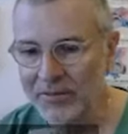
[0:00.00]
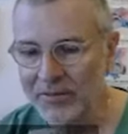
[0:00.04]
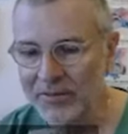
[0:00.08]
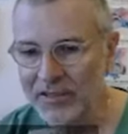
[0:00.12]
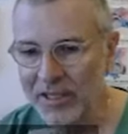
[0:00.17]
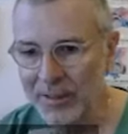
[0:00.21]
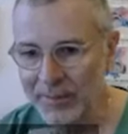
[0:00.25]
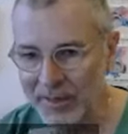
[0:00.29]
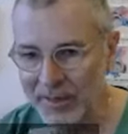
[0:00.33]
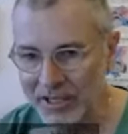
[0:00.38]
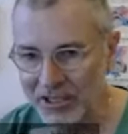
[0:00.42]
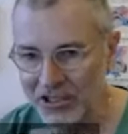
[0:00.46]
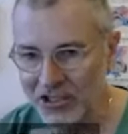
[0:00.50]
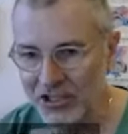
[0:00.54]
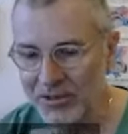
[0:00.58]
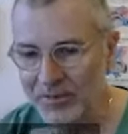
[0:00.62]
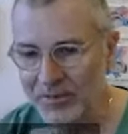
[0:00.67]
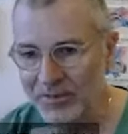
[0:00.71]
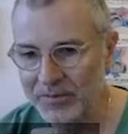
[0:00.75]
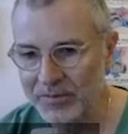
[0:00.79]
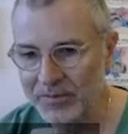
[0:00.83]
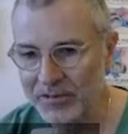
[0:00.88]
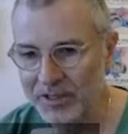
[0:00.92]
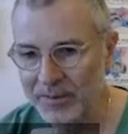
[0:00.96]

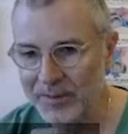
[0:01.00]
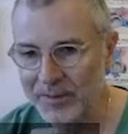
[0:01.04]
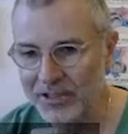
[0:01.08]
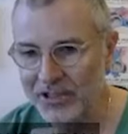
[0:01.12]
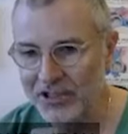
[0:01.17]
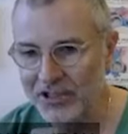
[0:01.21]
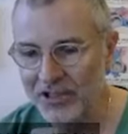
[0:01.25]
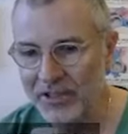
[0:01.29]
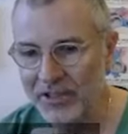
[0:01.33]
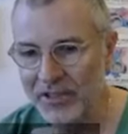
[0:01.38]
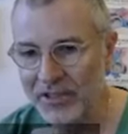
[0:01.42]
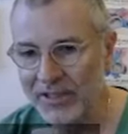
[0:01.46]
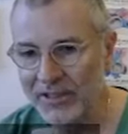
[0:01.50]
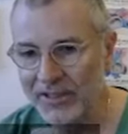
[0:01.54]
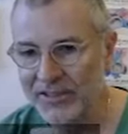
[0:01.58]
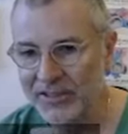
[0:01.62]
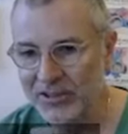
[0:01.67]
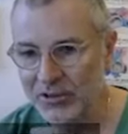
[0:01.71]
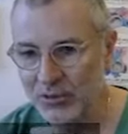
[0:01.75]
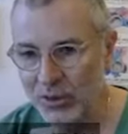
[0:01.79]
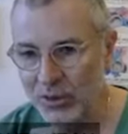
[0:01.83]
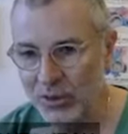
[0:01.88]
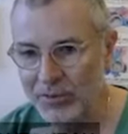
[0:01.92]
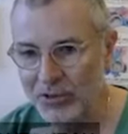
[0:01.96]
damage,
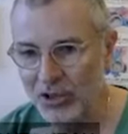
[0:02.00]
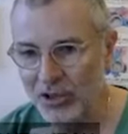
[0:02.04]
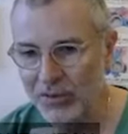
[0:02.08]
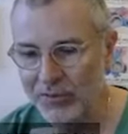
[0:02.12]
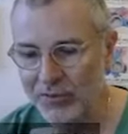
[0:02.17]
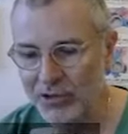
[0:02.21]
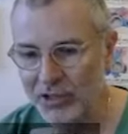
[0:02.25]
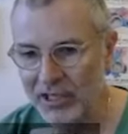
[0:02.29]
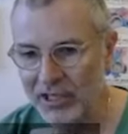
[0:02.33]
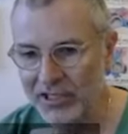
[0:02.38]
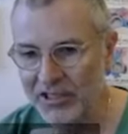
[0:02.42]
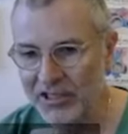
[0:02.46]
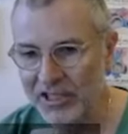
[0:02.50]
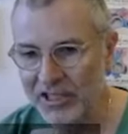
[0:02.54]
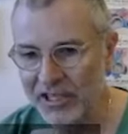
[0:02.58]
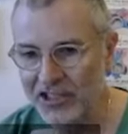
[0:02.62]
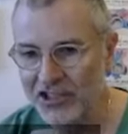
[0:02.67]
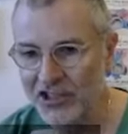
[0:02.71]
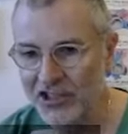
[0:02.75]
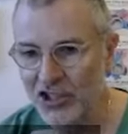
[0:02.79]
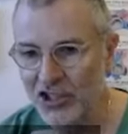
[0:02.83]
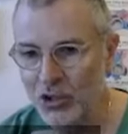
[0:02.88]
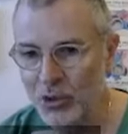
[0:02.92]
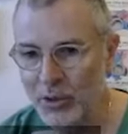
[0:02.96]
this rupture of the
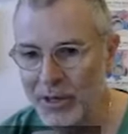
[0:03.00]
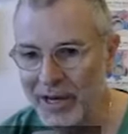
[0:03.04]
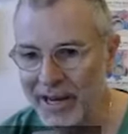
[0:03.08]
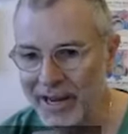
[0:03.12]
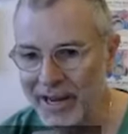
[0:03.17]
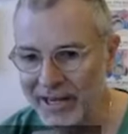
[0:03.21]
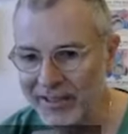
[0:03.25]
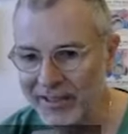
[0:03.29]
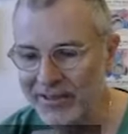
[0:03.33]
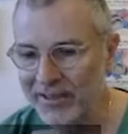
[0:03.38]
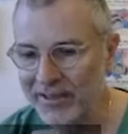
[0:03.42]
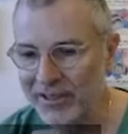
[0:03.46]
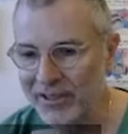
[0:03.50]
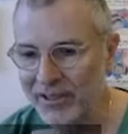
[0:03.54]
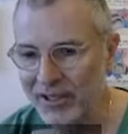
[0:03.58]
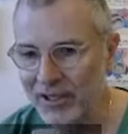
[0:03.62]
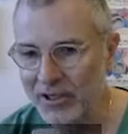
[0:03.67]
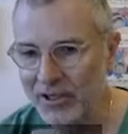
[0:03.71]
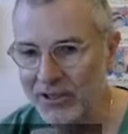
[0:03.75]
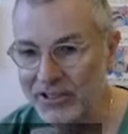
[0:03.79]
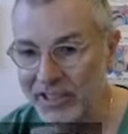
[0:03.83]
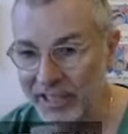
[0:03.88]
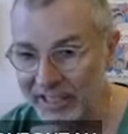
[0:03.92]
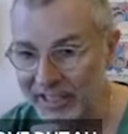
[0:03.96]
cartilage, create
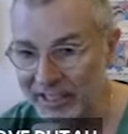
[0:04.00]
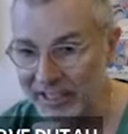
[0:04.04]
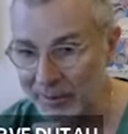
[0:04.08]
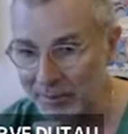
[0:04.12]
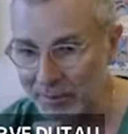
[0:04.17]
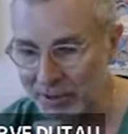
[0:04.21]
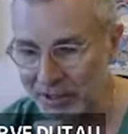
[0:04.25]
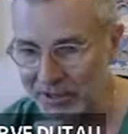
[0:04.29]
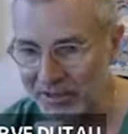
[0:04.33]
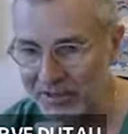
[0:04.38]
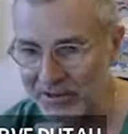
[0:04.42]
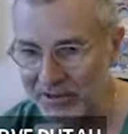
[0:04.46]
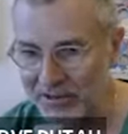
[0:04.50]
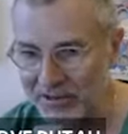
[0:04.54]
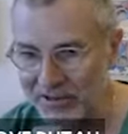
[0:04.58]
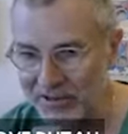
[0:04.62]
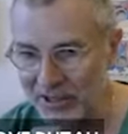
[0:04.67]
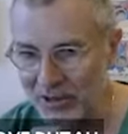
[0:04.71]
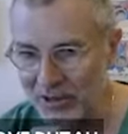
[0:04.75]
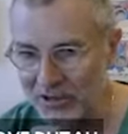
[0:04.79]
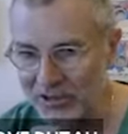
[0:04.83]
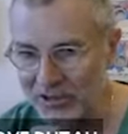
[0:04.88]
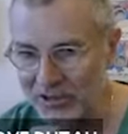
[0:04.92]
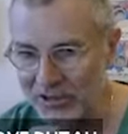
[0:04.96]
a dynamic
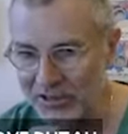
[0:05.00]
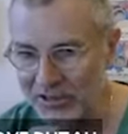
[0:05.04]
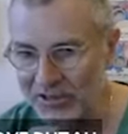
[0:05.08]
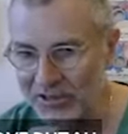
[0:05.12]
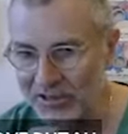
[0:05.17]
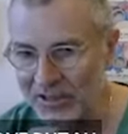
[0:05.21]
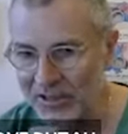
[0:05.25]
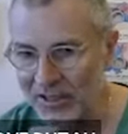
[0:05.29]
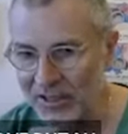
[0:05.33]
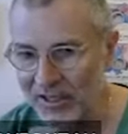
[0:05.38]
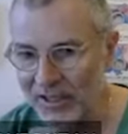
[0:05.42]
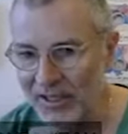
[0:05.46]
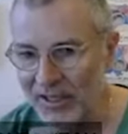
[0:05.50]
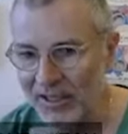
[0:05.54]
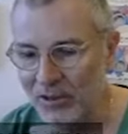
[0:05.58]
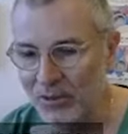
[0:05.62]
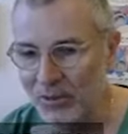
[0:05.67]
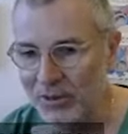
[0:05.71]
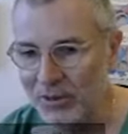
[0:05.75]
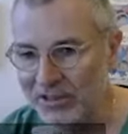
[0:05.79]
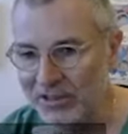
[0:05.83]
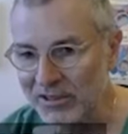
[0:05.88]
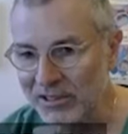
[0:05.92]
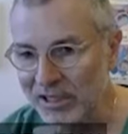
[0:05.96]
stenosis
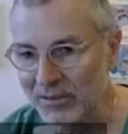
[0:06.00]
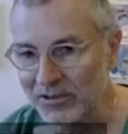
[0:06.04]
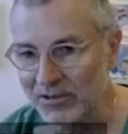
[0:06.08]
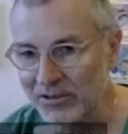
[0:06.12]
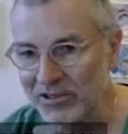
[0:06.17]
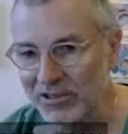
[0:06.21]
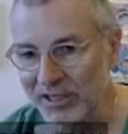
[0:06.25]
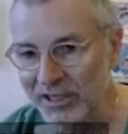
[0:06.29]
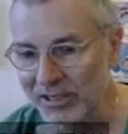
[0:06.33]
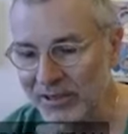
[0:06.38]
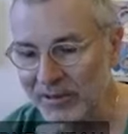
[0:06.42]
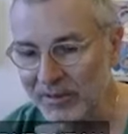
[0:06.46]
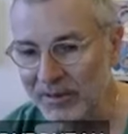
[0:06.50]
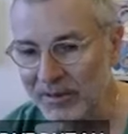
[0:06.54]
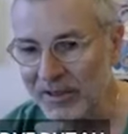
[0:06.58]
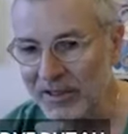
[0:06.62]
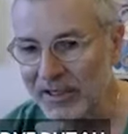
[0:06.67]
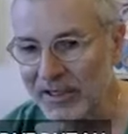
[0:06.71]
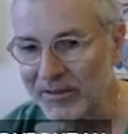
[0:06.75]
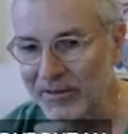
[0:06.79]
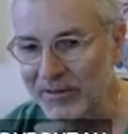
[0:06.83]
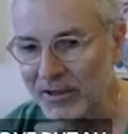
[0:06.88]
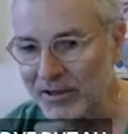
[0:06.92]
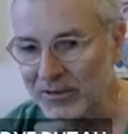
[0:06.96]
with, I would say,
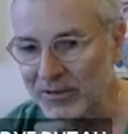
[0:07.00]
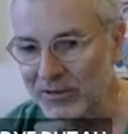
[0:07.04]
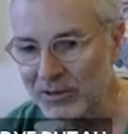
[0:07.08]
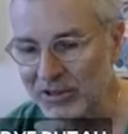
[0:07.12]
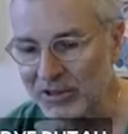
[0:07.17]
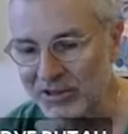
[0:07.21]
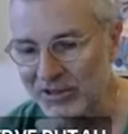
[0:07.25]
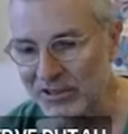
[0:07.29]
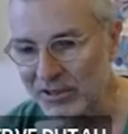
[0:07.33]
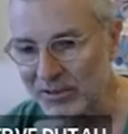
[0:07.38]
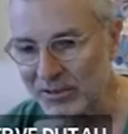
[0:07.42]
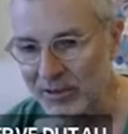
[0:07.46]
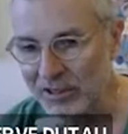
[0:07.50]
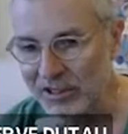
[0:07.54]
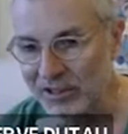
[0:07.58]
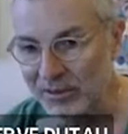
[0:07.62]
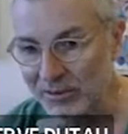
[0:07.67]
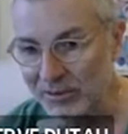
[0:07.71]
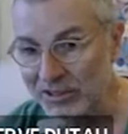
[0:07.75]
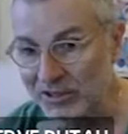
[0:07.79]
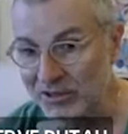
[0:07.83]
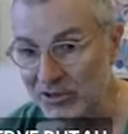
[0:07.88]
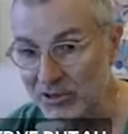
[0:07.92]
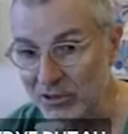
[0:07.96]
even with when
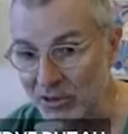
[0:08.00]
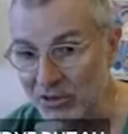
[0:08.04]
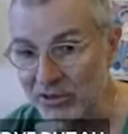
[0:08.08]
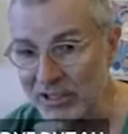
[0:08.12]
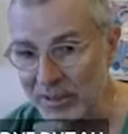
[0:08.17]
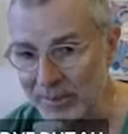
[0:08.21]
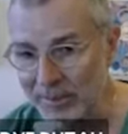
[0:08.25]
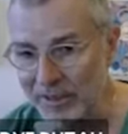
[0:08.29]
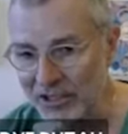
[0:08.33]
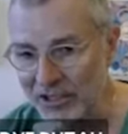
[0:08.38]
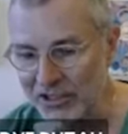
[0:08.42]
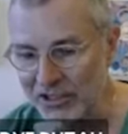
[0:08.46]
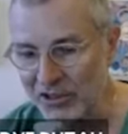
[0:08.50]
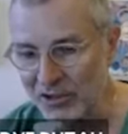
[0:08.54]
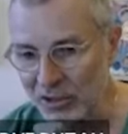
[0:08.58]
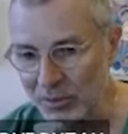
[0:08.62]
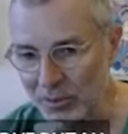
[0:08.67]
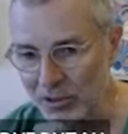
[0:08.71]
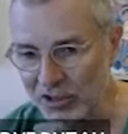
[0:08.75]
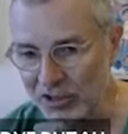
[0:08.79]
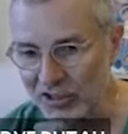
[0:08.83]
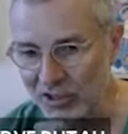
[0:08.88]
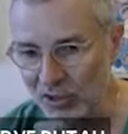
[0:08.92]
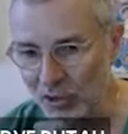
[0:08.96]
there is no damages on the
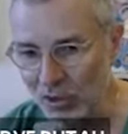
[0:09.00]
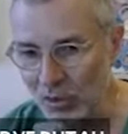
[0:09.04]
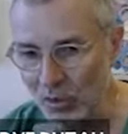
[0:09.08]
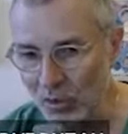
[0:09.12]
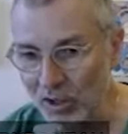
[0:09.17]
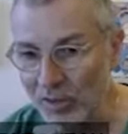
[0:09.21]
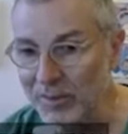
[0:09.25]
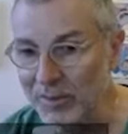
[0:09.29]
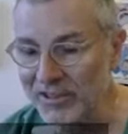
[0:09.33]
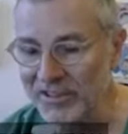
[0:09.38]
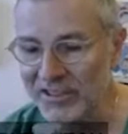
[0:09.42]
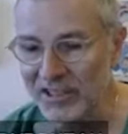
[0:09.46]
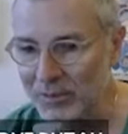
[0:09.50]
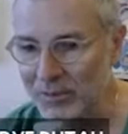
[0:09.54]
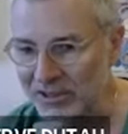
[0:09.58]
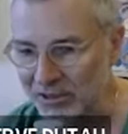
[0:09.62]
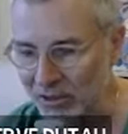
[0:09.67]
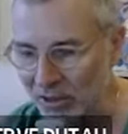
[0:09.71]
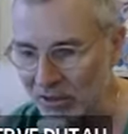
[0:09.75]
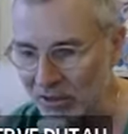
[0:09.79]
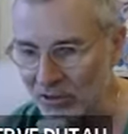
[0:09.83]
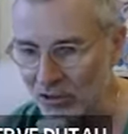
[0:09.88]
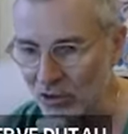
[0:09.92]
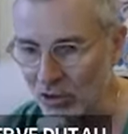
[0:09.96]
posterior wall, but there
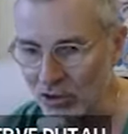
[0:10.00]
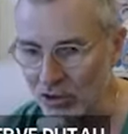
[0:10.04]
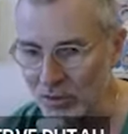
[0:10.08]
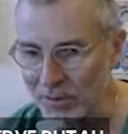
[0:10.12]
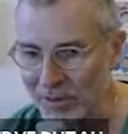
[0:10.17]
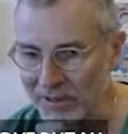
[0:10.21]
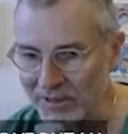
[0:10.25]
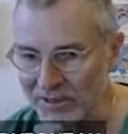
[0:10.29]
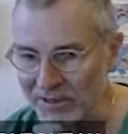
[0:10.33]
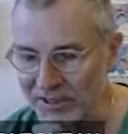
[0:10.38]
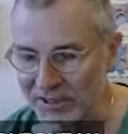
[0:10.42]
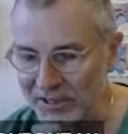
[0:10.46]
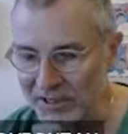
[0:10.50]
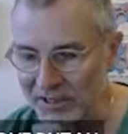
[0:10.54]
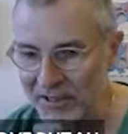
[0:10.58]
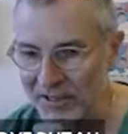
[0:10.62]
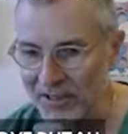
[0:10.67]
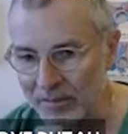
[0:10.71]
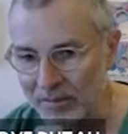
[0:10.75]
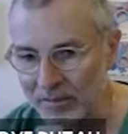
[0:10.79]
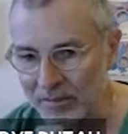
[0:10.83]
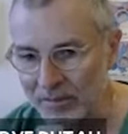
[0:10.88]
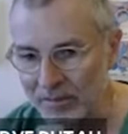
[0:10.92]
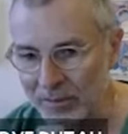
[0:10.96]
is automatic
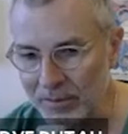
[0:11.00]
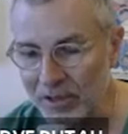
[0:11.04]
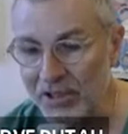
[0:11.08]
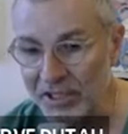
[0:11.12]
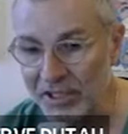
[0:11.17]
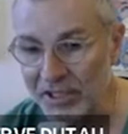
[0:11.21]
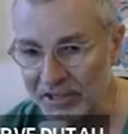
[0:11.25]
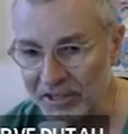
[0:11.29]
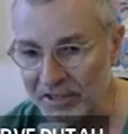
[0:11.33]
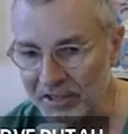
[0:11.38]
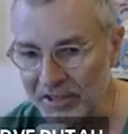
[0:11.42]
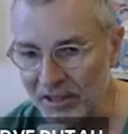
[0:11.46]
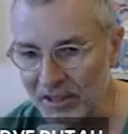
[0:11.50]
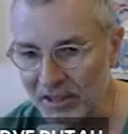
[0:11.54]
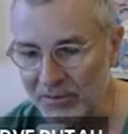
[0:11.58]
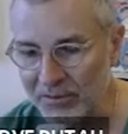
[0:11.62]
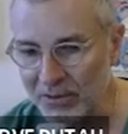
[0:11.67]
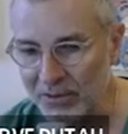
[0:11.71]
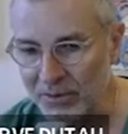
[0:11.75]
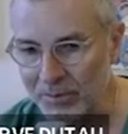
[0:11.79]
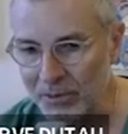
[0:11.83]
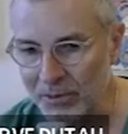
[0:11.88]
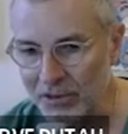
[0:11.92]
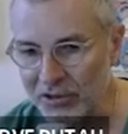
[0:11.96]
bulging of
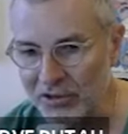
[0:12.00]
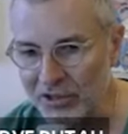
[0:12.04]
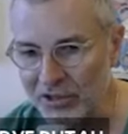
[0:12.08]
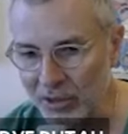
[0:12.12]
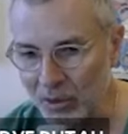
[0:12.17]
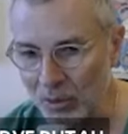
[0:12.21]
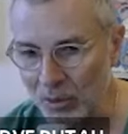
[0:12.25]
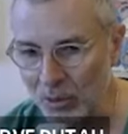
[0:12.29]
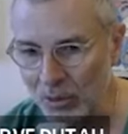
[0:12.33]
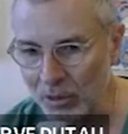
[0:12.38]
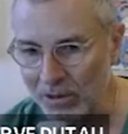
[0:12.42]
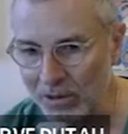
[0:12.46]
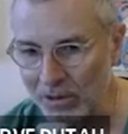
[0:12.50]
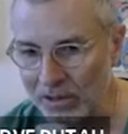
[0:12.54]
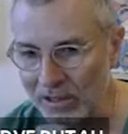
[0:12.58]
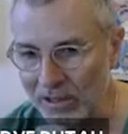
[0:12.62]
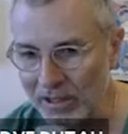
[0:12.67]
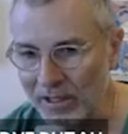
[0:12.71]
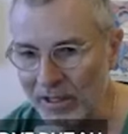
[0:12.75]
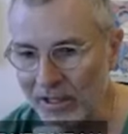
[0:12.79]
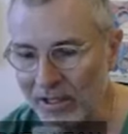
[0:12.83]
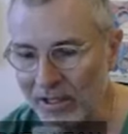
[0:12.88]
the posterior wall.